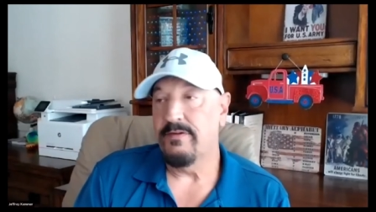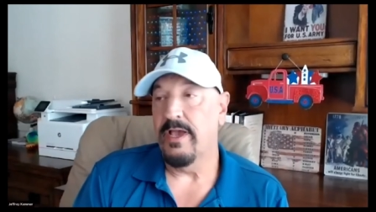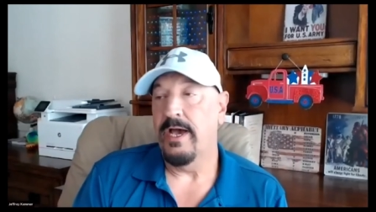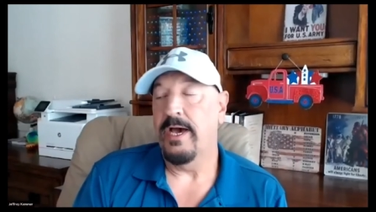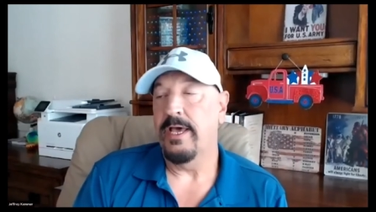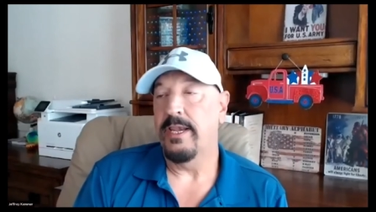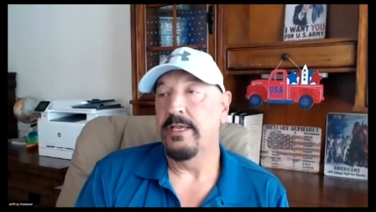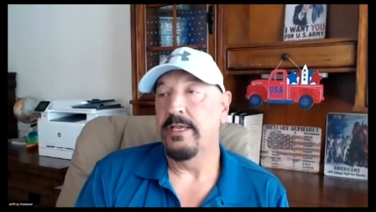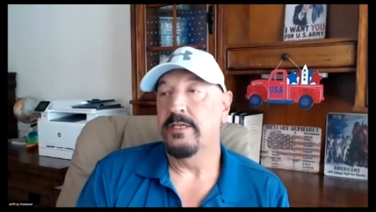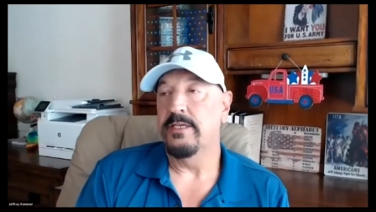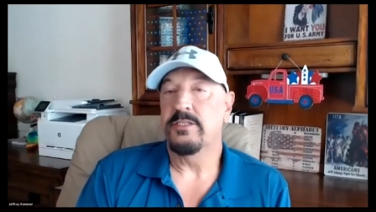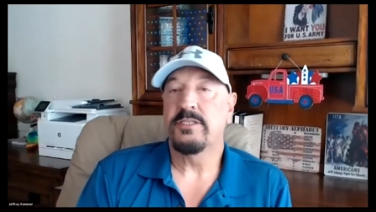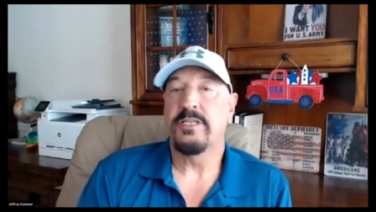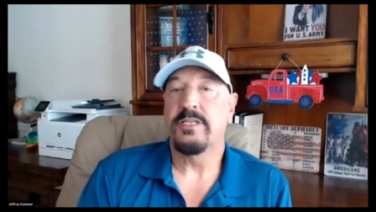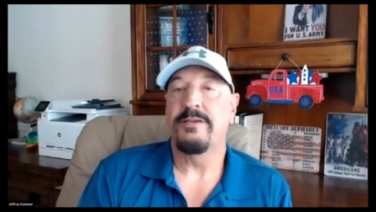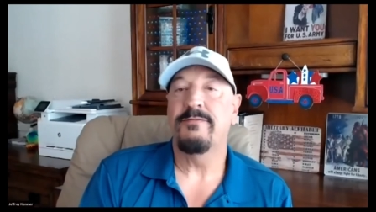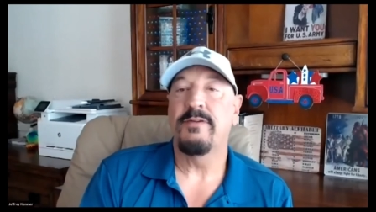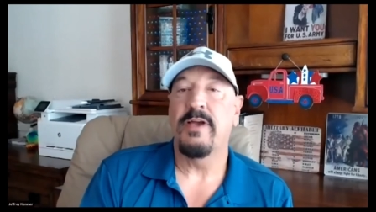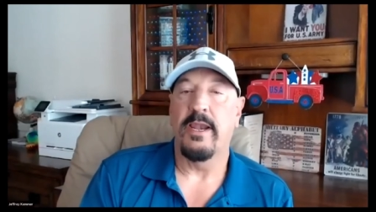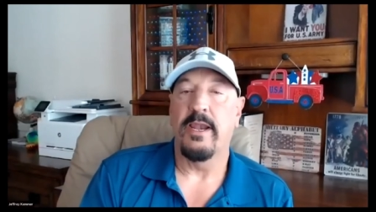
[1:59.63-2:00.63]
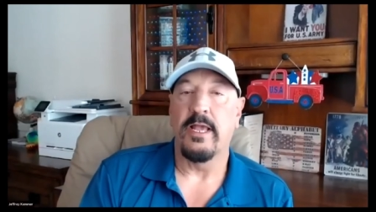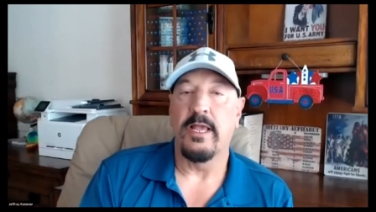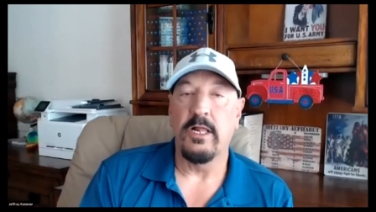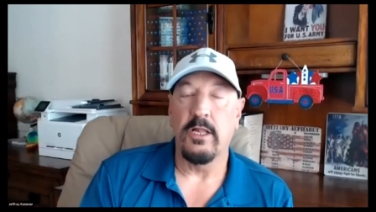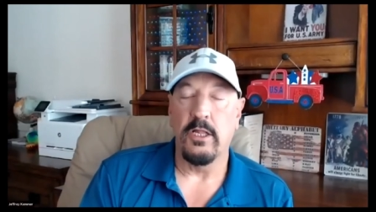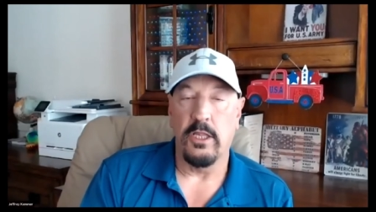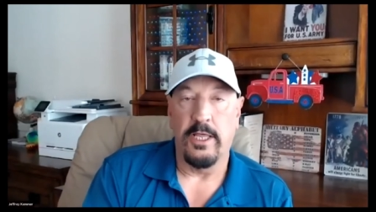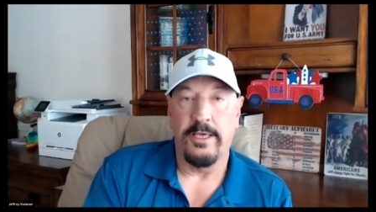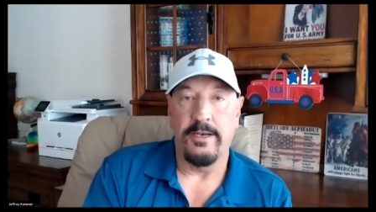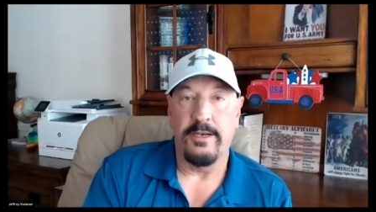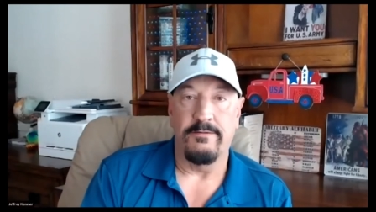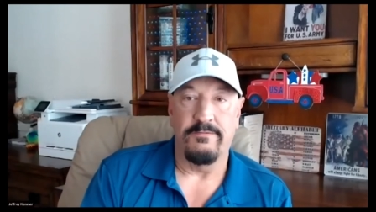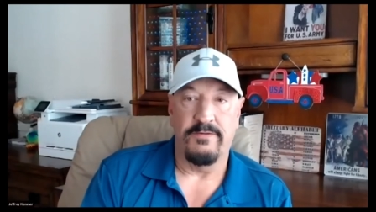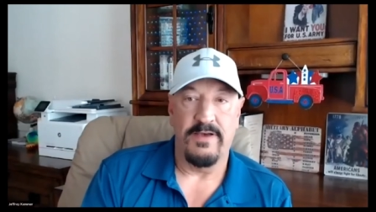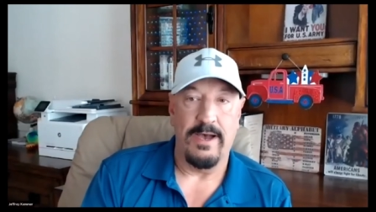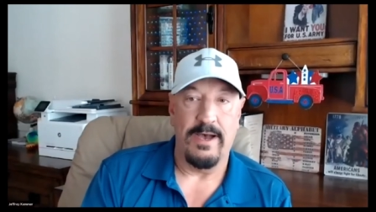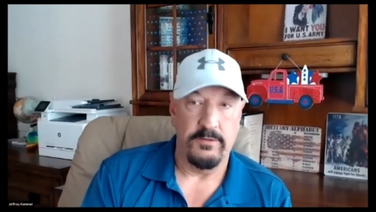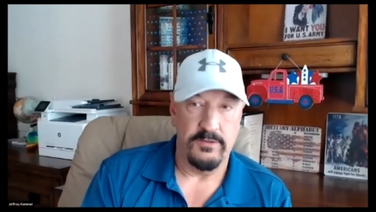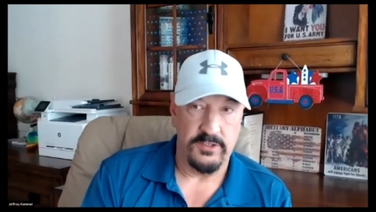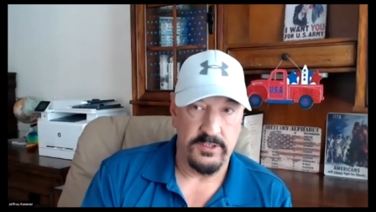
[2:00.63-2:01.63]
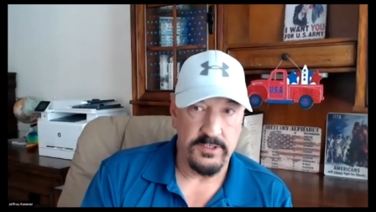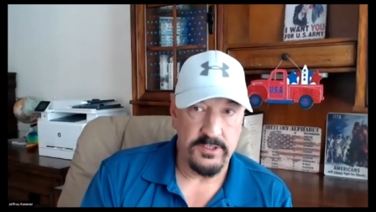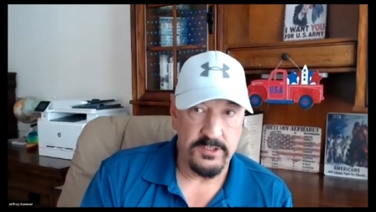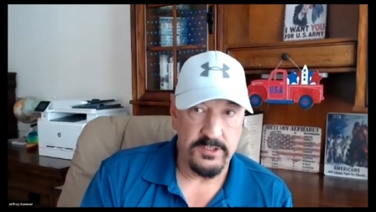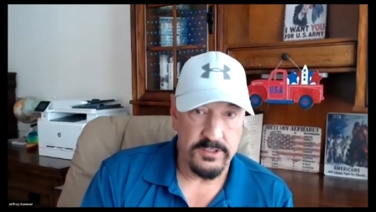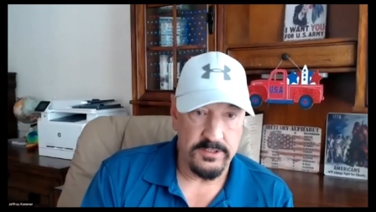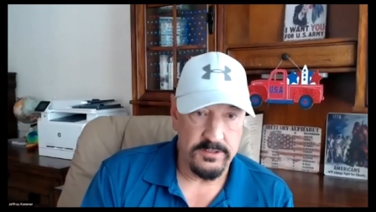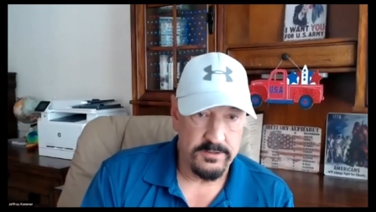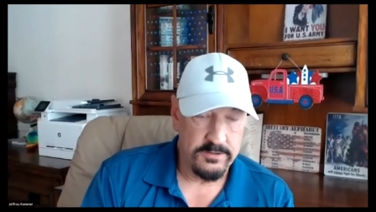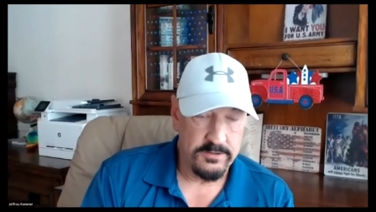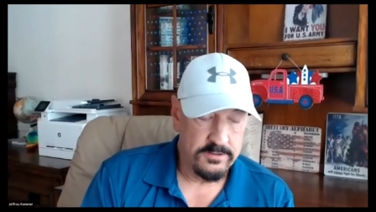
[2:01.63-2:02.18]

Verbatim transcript: got is they've got a glut of houses.